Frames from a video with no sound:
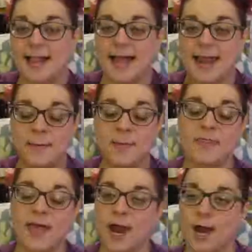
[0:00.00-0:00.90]
And I'm in
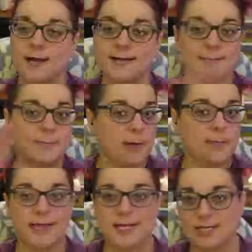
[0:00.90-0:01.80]
there.
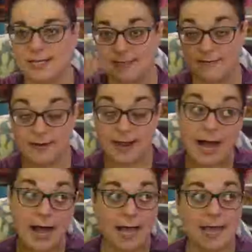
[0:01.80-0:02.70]
Population isn't very
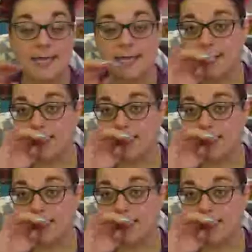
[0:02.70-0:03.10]
high,